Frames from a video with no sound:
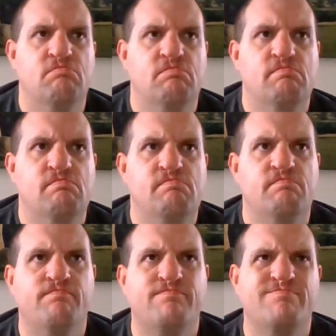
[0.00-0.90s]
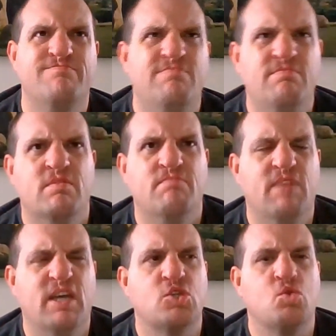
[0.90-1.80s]
mm,
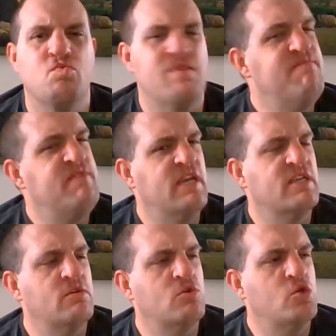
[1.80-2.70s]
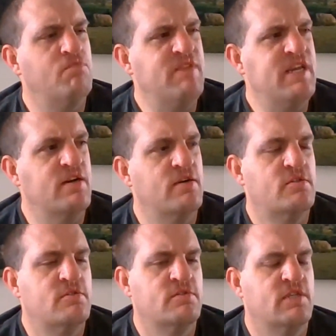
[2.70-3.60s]
not as creamy as it should be
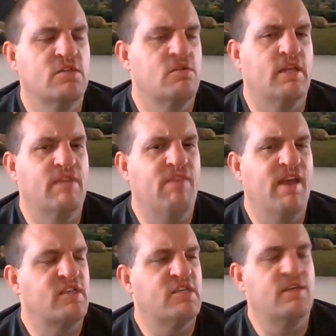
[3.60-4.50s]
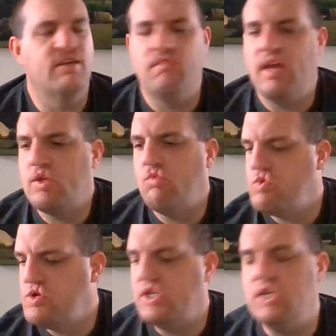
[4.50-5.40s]
if that's if that's the
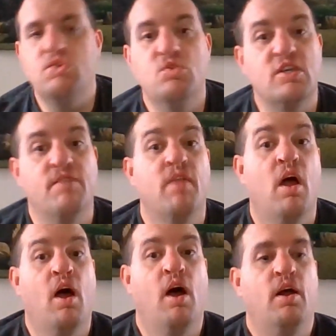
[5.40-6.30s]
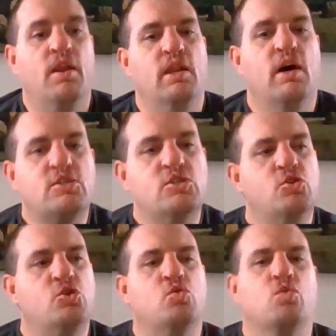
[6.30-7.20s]
word to use. Not too
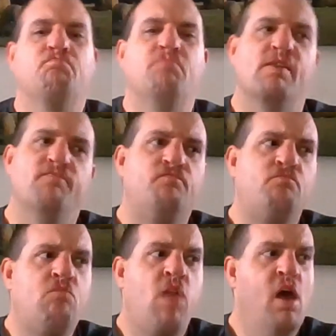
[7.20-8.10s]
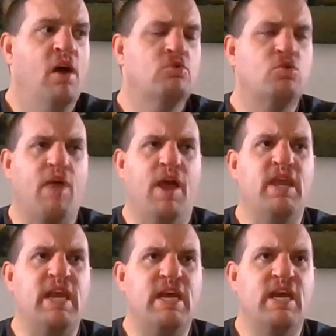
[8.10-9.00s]
sure, but it was okay.
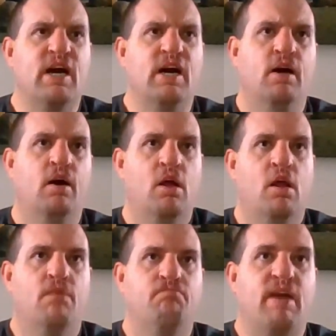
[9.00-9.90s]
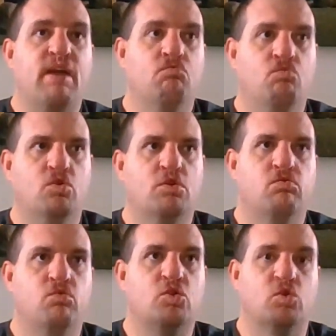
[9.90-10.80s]
The uh, bacon
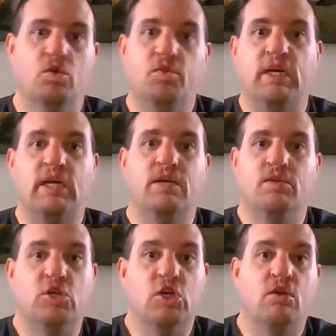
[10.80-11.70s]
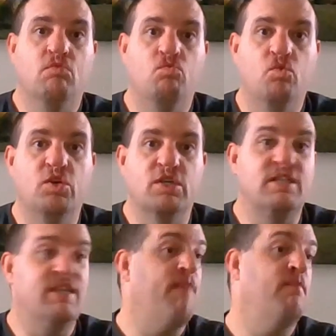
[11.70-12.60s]
was was good. The the chicken was
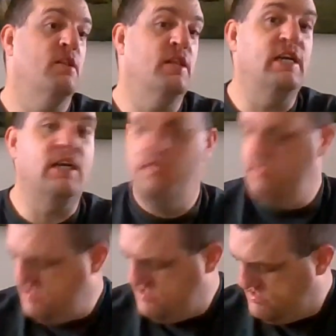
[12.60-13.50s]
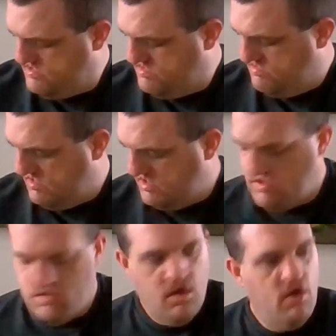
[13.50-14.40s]
definitely
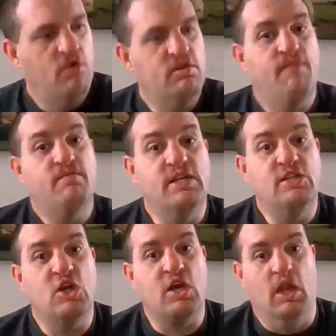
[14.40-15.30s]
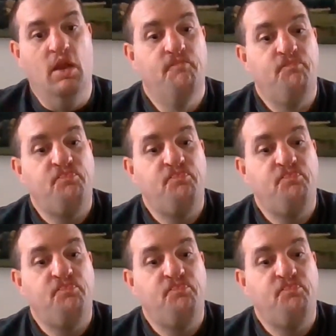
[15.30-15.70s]
definitely chicken.